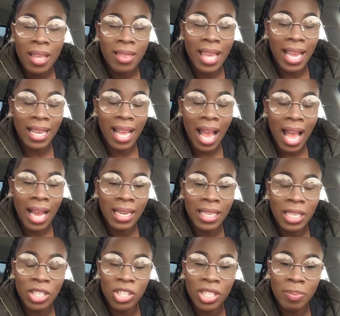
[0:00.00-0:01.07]
that God
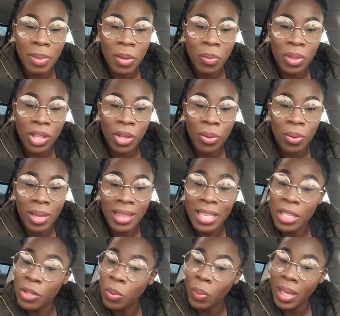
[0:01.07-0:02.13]
could just be with you in
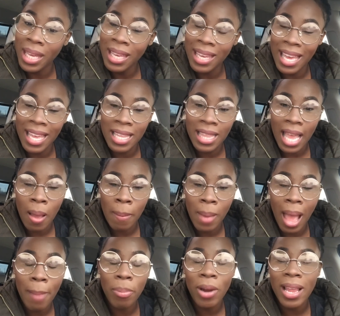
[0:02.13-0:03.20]
this week. And
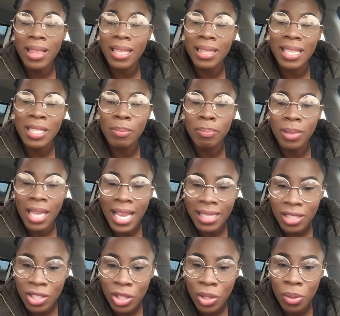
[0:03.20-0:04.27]
I pray that this
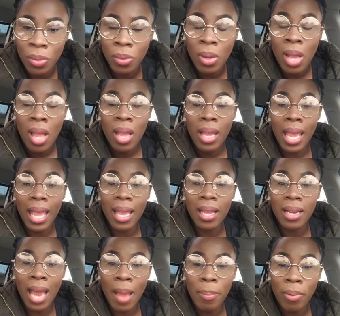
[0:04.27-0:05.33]
bless you.
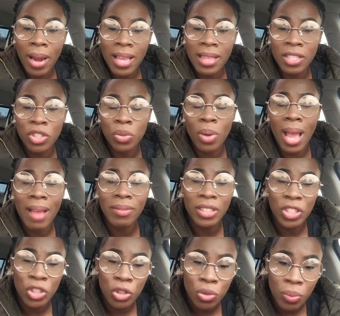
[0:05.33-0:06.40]
And I pray that you will have
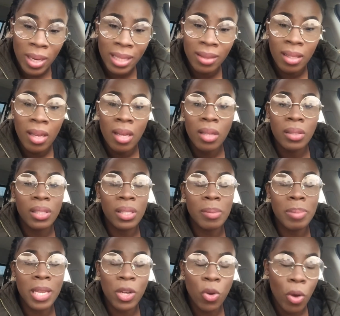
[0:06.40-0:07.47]
the strength to
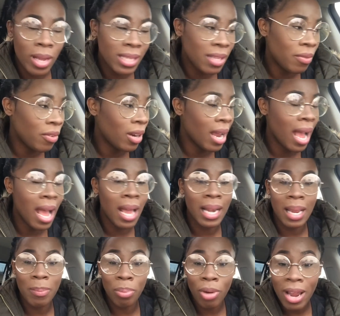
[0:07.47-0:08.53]
be noisy for God.
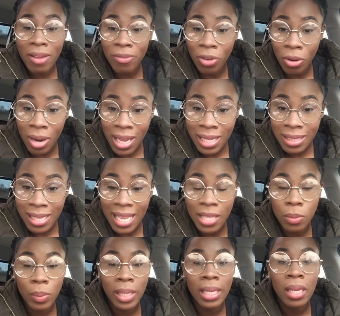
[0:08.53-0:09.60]
And pray for us
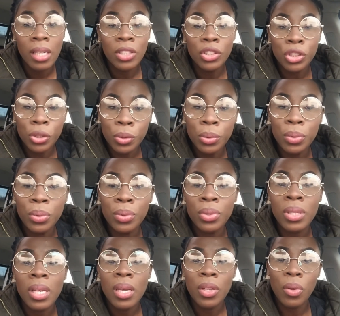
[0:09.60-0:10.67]
as we
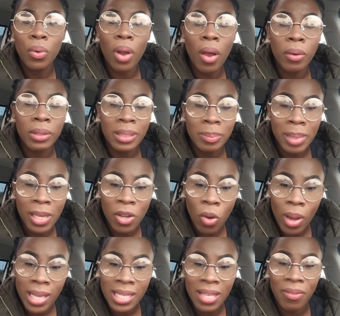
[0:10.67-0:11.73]
choose, to be
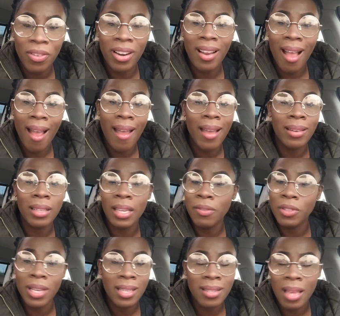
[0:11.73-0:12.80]
noisy for God.
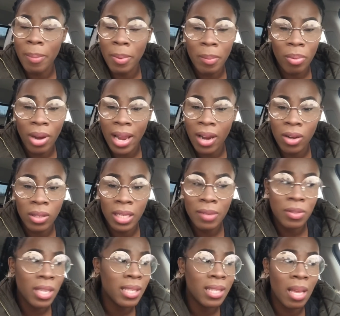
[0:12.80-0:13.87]
Lift us up in prayer.
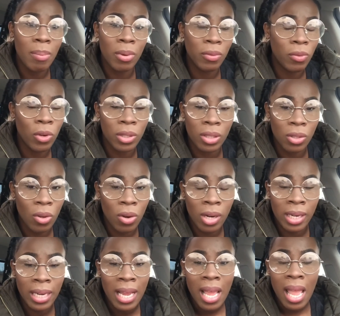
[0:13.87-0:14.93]
Lift us up before the Lord.